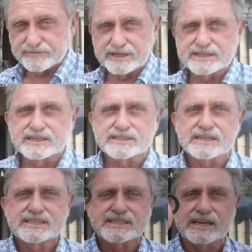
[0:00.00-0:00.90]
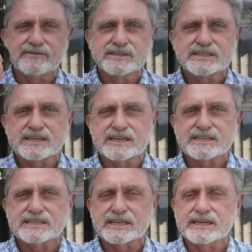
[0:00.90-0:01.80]
this is a
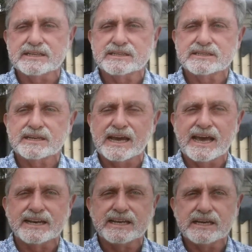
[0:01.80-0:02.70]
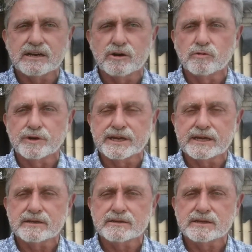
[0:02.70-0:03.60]
7/16 ID
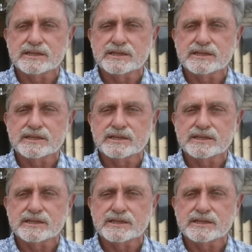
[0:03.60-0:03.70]
O-ring.